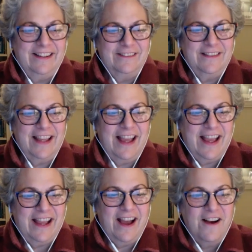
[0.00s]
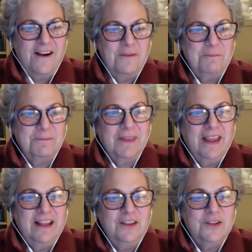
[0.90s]
Okay.
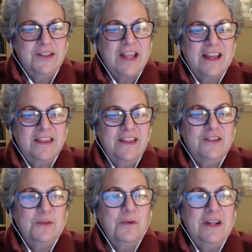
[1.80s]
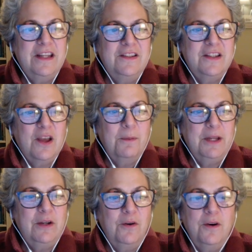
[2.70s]
Looks like this one is
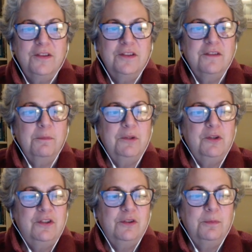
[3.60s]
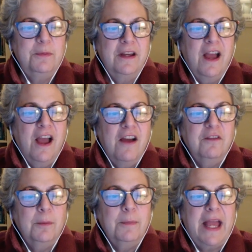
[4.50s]
coming also from YouTube
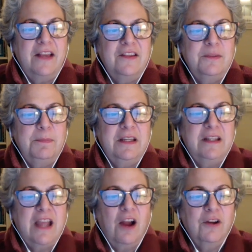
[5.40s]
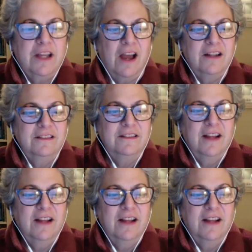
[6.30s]
from SB Carrion.